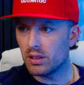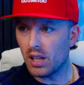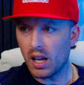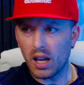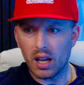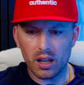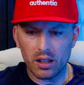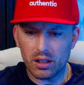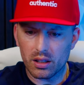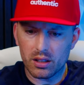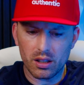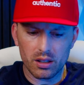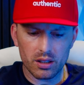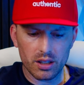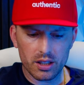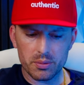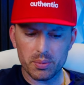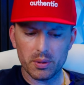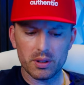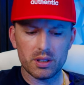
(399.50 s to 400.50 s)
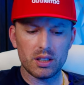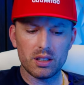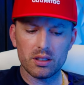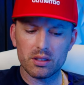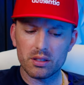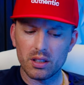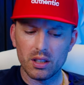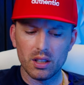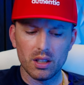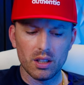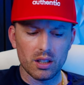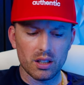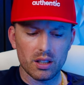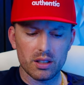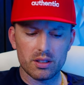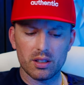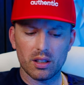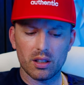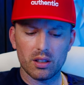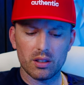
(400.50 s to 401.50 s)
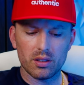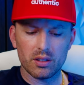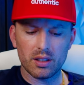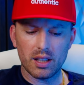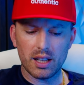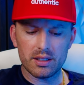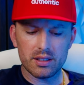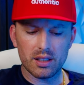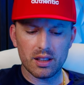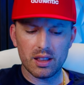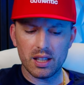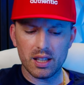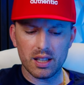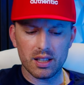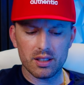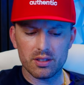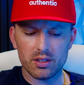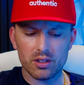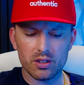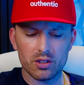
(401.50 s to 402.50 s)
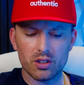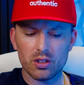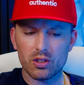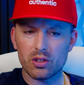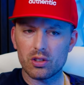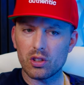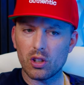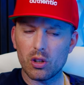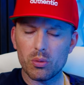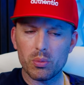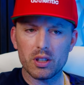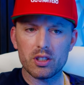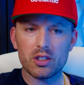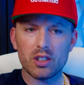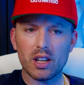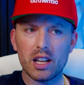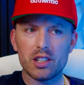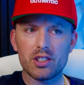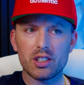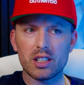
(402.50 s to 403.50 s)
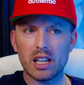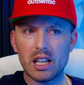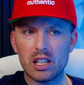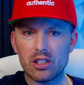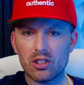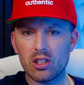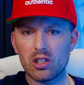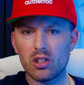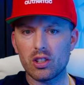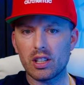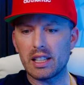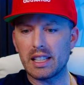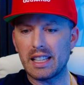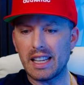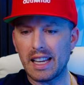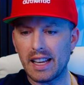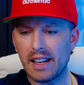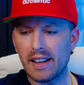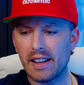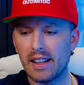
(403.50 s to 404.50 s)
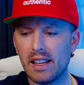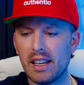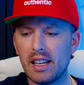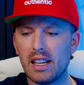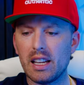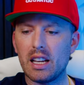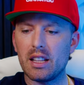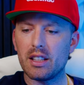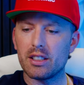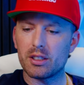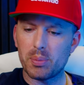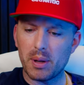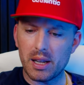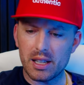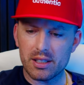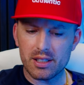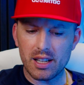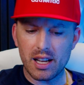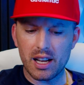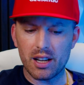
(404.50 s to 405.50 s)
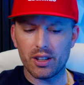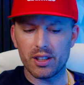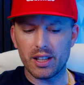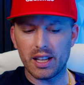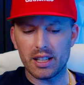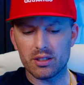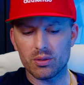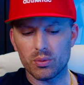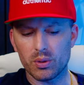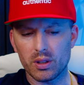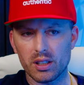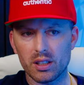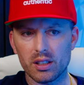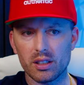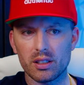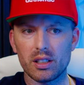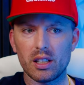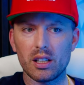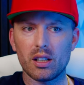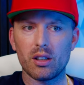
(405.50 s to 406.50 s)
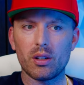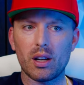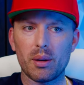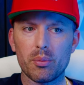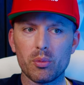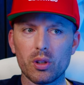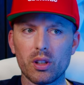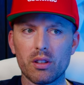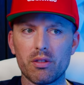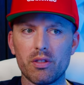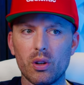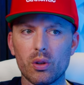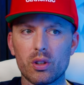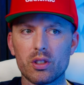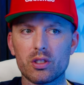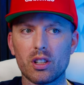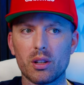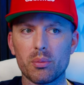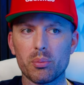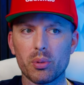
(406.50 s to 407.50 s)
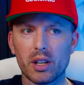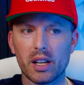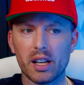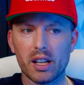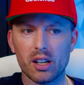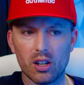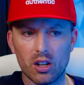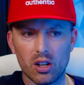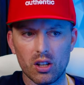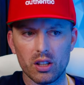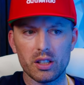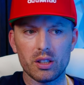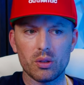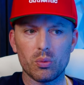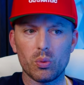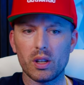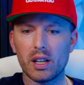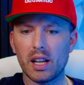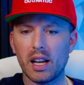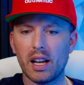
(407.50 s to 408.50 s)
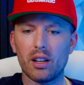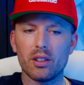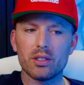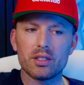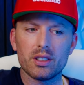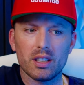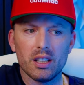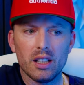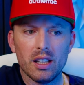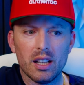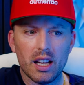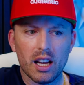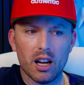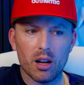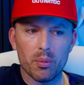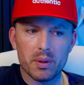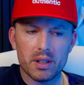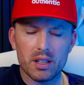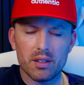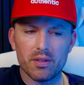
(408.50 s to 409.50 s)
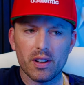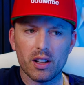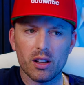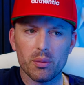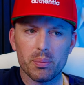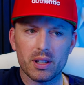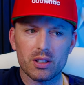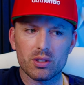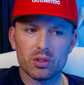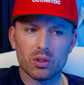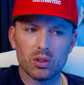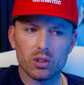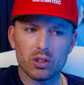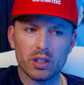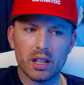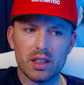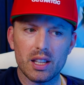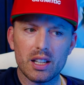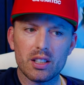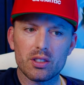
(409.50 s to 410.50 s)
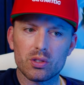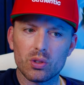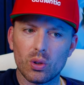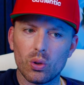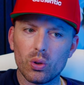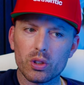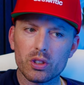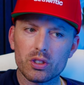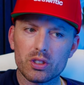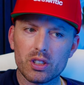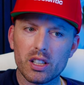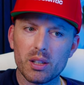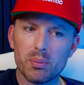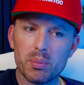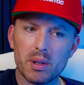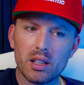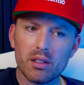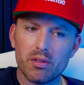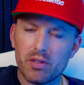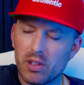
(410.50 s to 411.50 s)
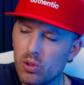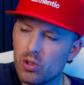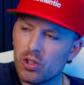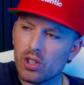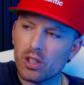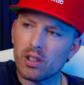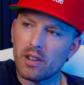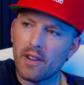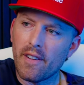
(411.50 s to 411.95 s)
Yeah, a la carte expertise. And so that's the thing, is there's just so much education you can get in the space now, and that's where I'm really focused on bringing it all into one house and helping developing solar. I think solar is going to be the future.